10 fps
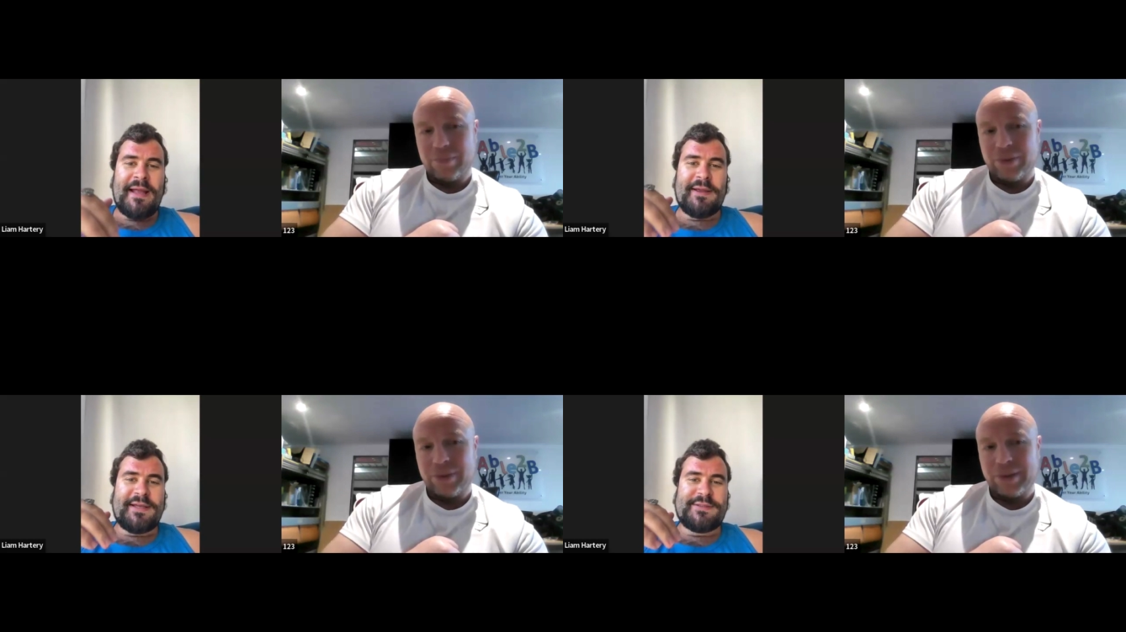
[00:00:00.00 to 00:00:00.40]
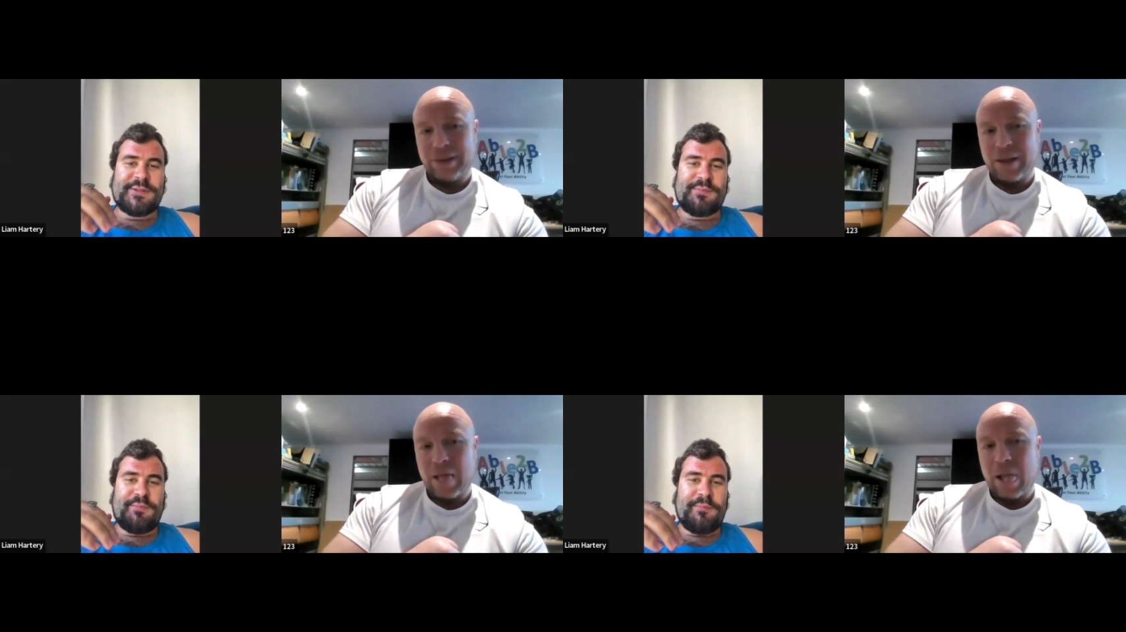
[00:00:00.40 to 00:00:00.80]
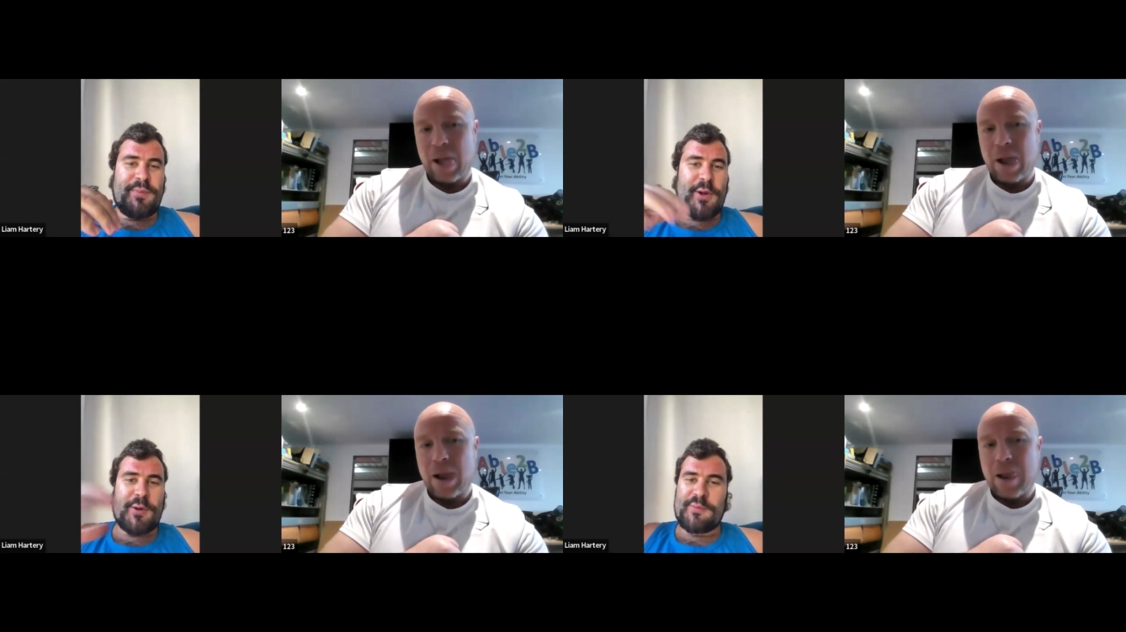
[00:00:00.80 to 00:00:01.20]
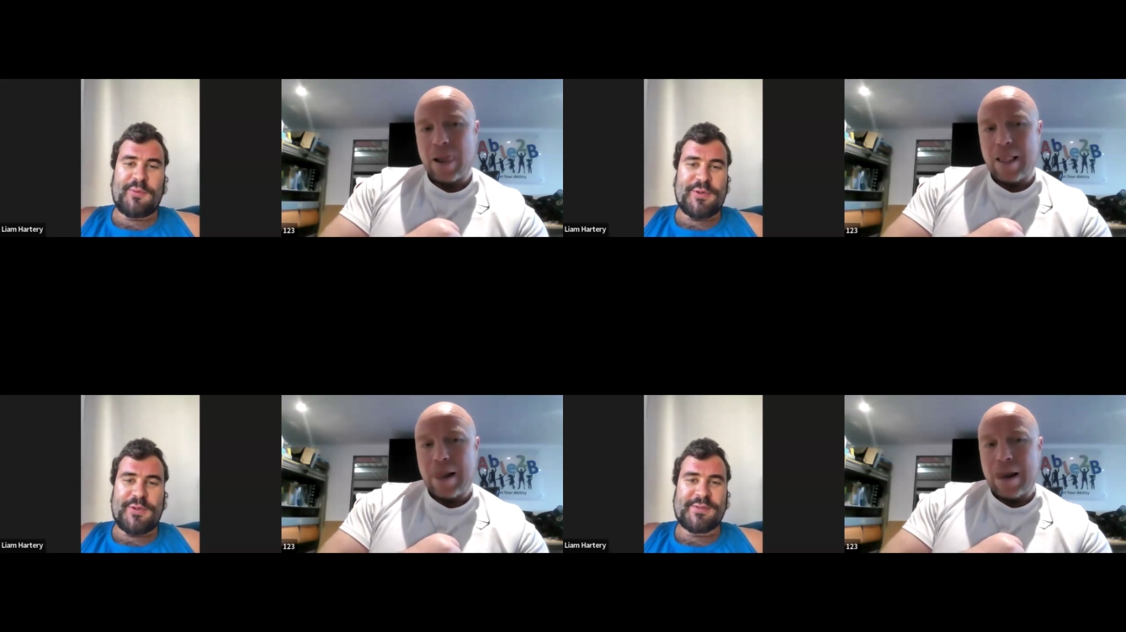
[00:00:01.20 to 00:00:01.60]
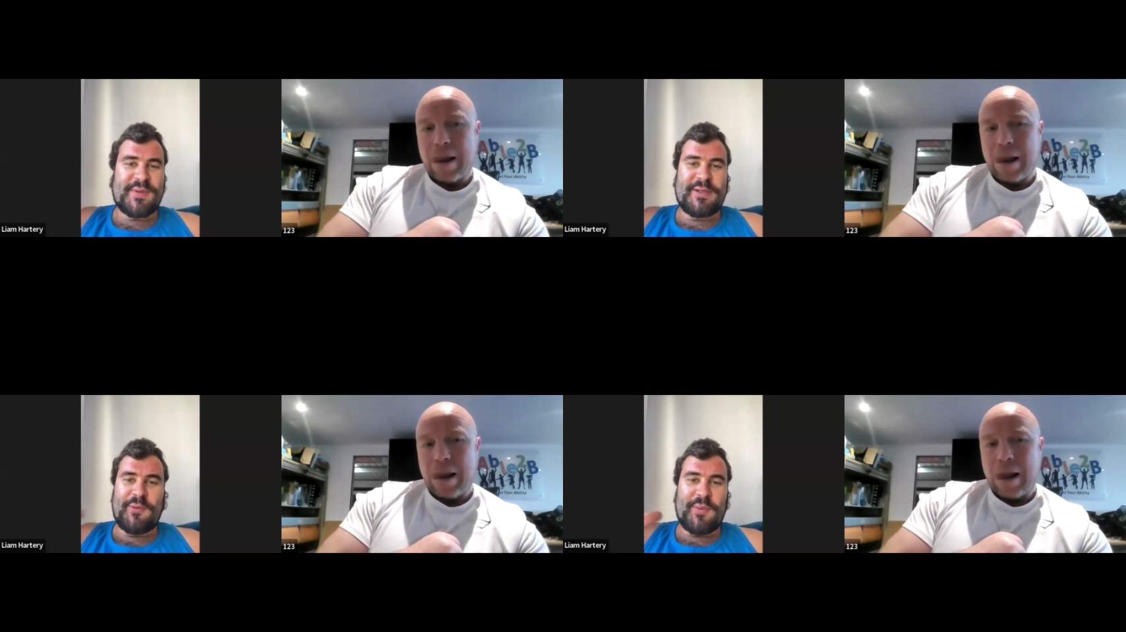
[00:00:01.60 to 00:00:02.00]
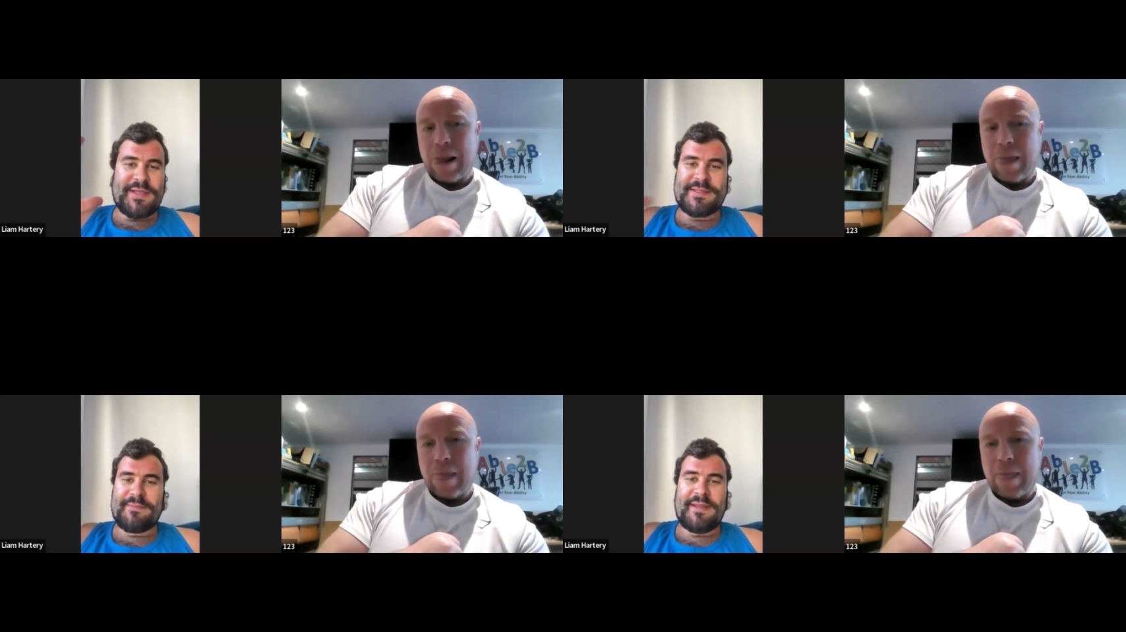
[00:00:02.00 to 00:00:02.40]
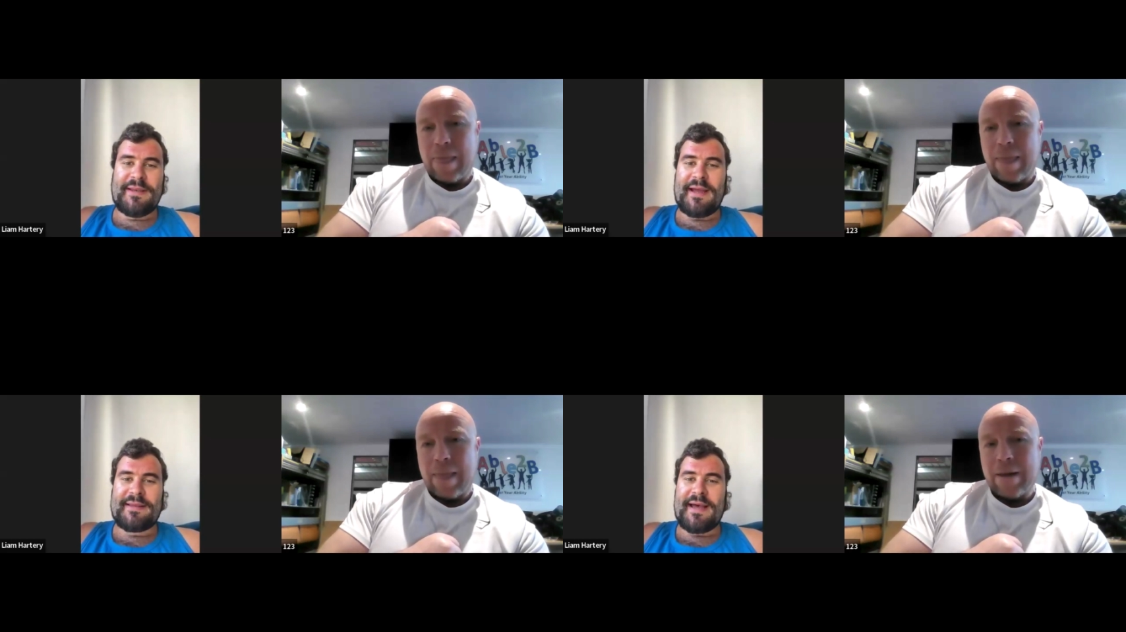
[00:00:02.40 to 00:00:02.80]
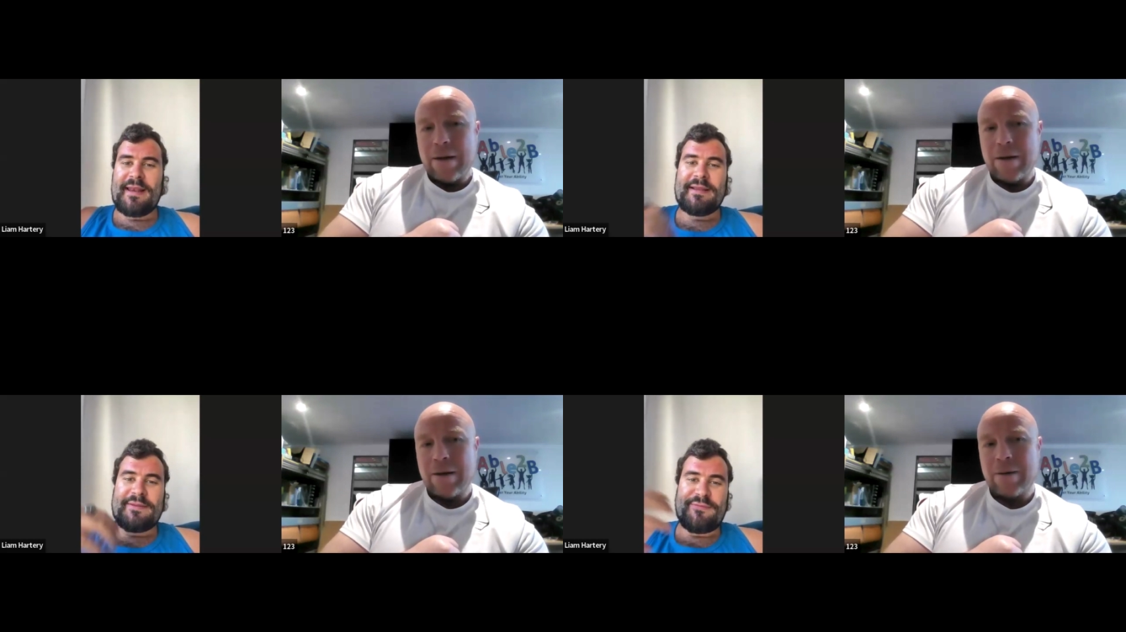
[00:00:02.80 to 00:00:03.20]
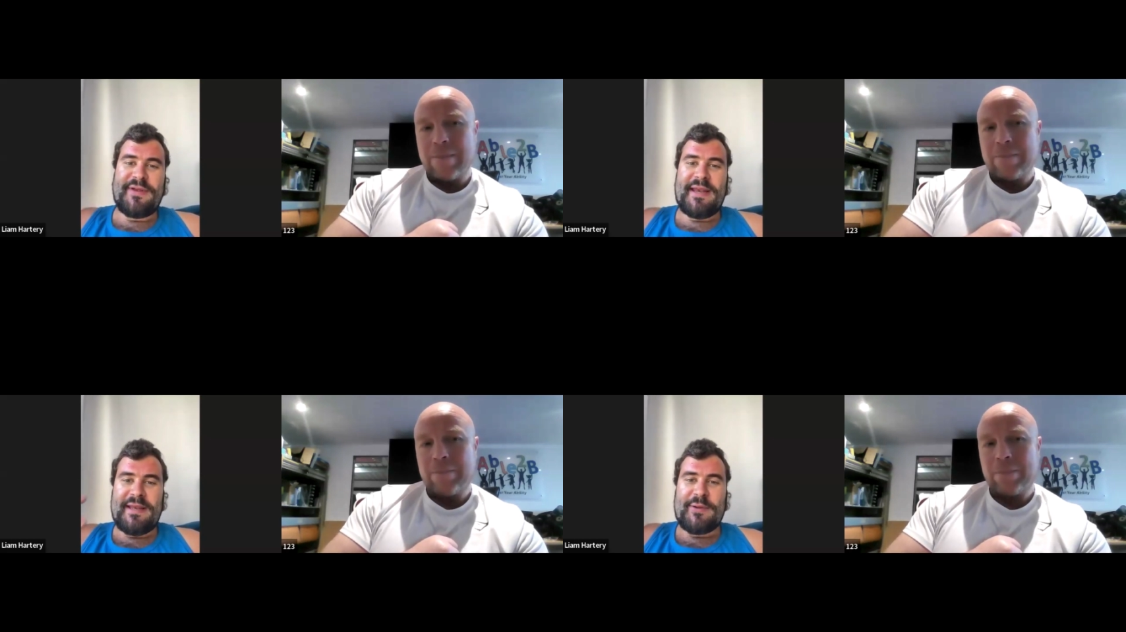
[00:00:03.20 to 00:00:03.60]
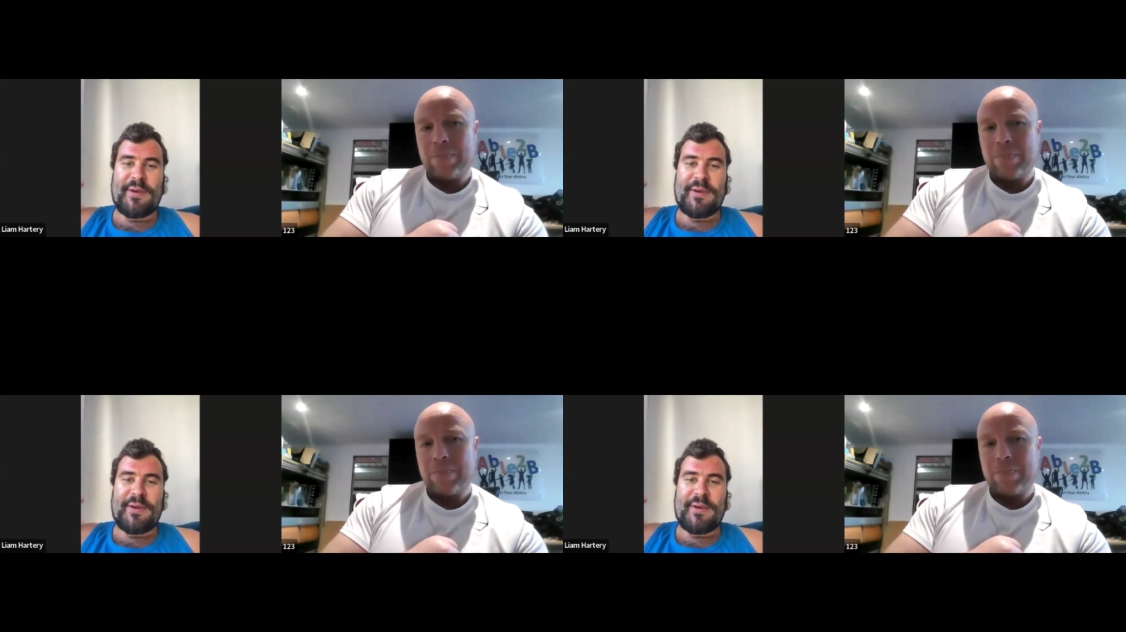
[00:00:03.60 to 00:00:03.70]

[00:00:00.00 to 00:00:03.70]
Speaker 1: that it's just beyond words when you win something like that, like the feeling